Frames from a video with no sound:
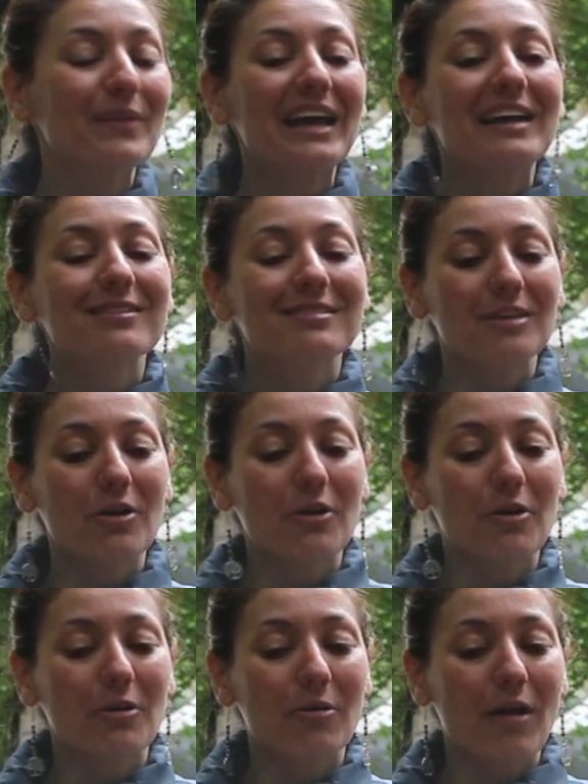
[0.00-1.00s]

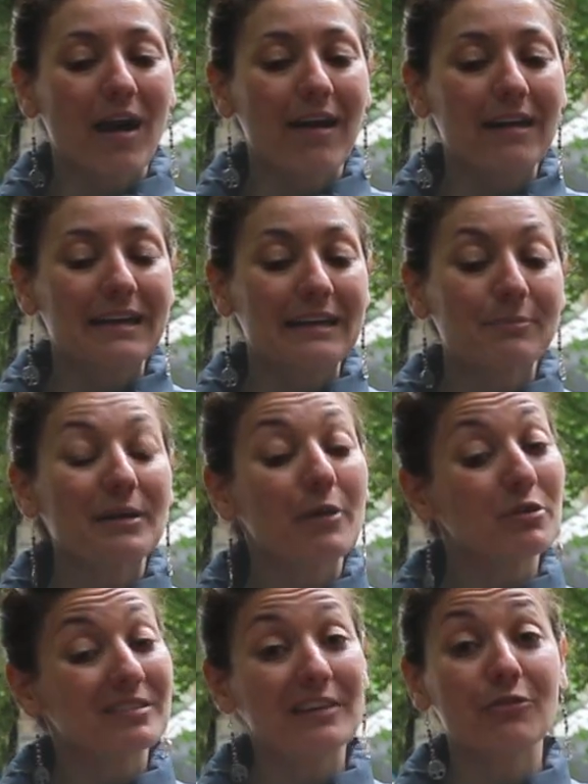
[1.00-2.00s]
So but
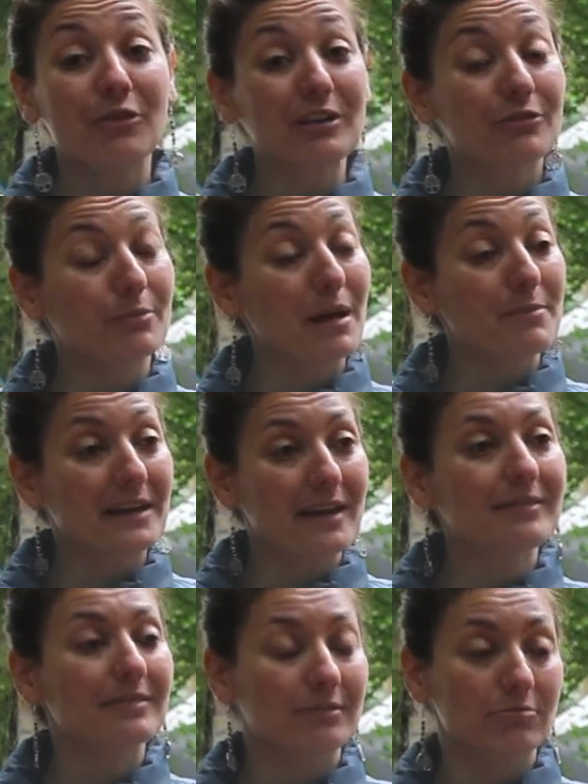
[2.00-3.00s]
I was suffering from
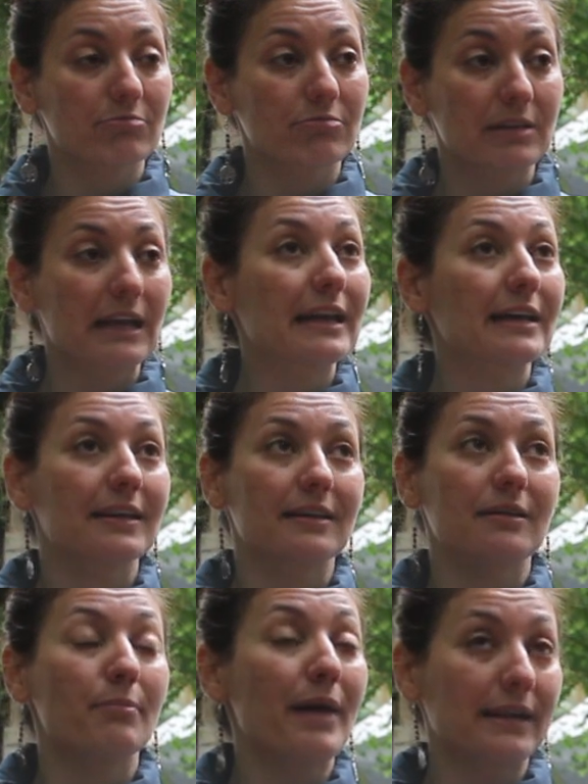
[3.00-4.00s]
IBS
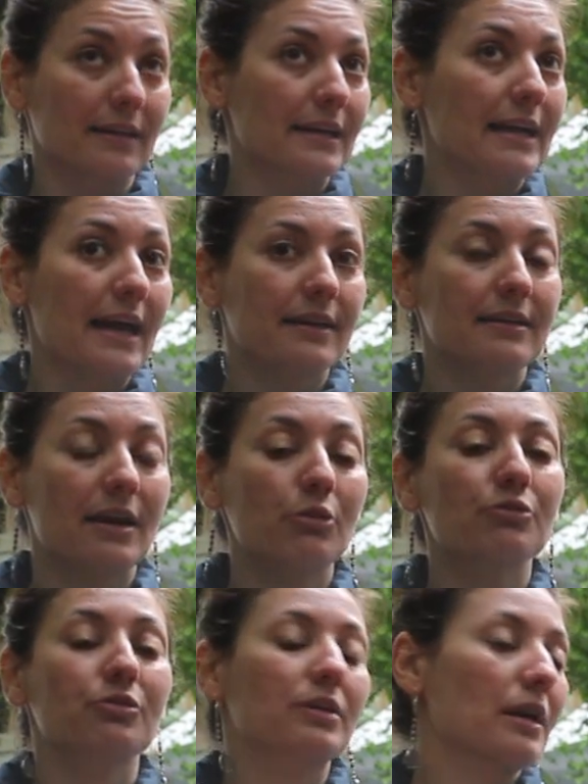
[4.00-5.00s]
really badly, and I
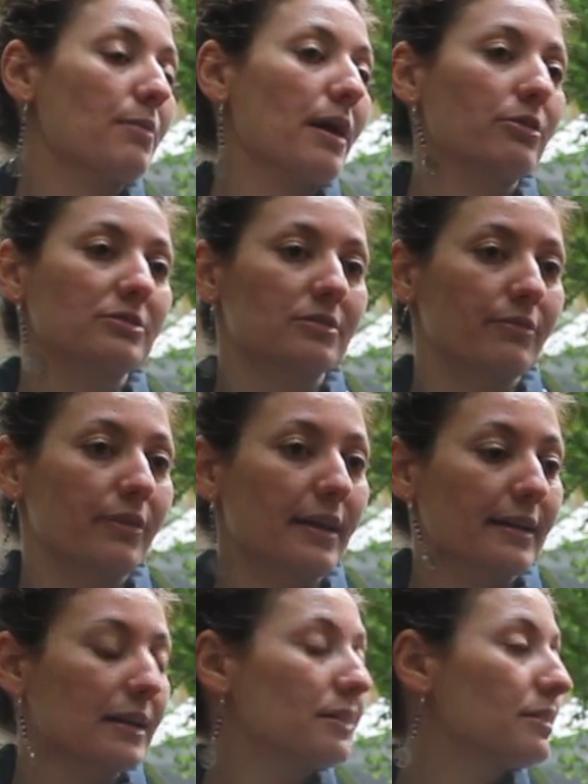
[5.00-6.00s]
also came out of
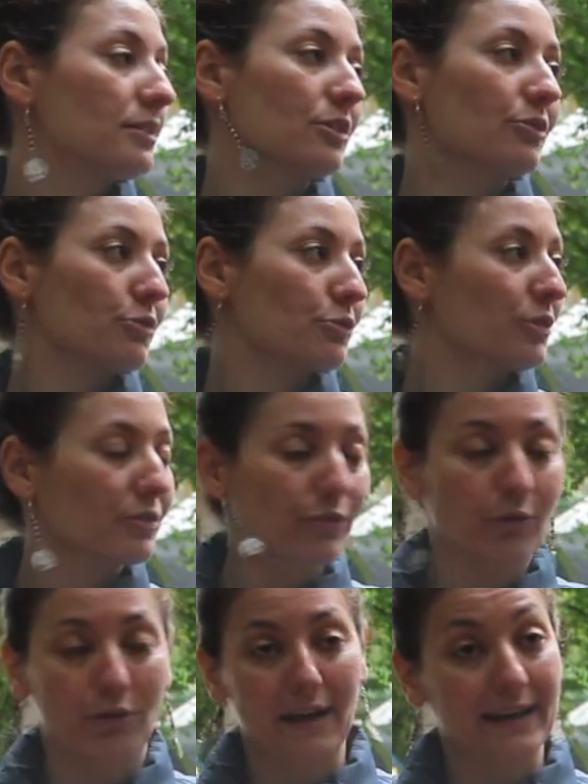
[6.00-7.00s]
like eating disorders
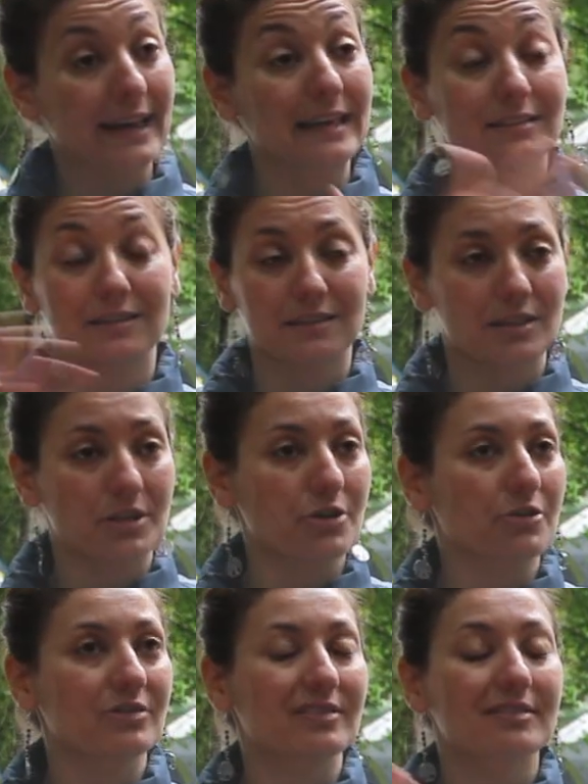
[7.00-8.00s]
for like 18 years.